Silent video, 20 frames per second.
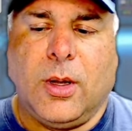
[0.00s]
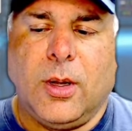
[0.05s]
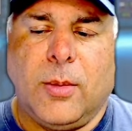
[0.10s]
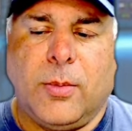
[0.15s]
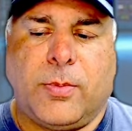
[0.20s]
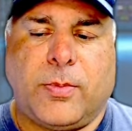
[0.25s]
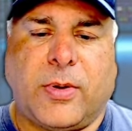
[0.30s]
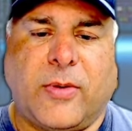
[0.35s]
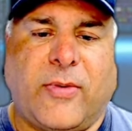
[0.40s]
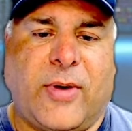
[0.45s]

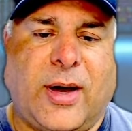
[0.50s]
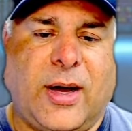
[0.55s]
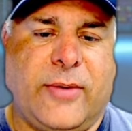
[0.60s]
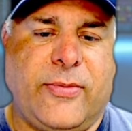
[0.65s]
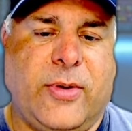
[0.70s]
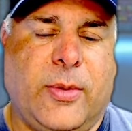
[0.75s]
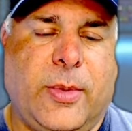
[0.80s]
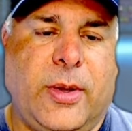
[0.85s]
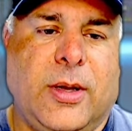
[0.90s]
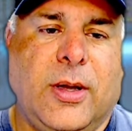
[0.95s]
provide
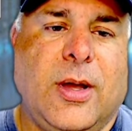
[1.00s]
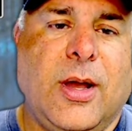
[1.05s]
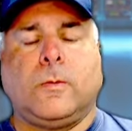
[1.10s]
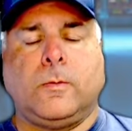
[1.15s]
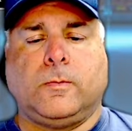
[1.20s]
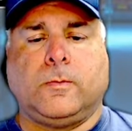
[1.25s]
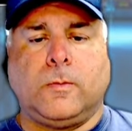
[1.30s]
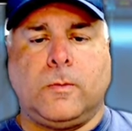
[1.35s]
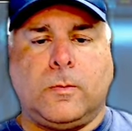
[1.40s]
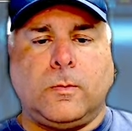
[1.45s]
for me.
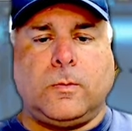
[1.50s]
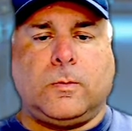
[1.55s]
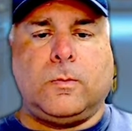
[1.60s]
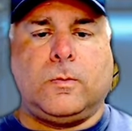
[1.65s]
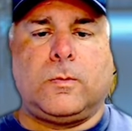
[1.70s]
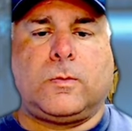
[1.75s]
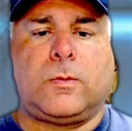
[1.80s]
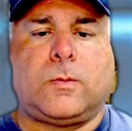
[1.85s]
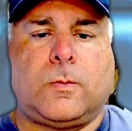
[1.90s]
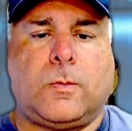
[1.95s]

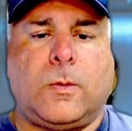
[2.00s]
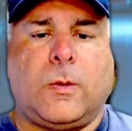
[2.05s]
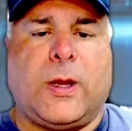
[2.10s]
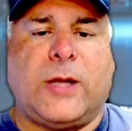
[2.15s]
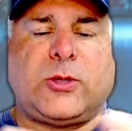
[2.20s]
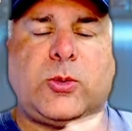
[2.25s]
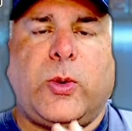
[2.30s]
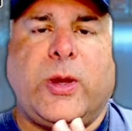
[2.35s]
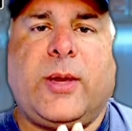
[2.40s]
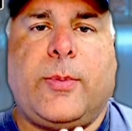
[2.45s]

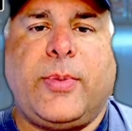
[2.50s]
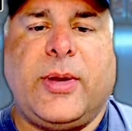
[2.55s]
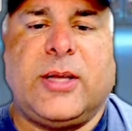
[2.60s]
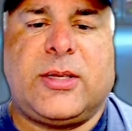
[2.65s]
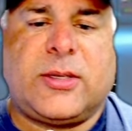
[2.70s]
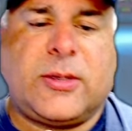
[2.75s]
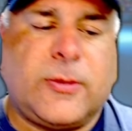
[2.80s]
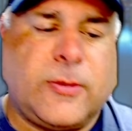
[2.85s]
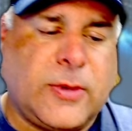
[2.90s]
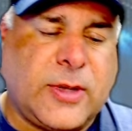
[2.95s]
That's
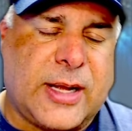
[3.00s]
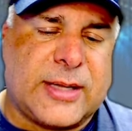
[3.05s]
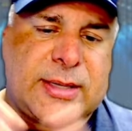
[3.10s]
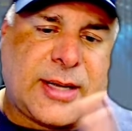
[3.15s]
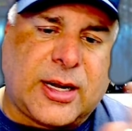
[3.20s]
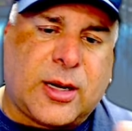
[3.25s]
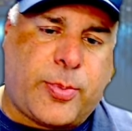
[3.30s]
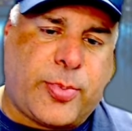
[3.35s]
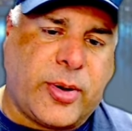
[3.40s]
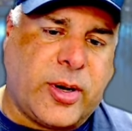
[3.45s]
Wingbits. That's
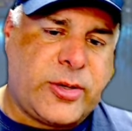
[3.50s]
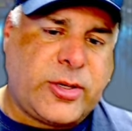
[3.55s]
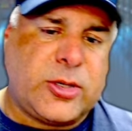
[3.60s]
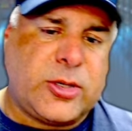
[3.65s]
how to purchase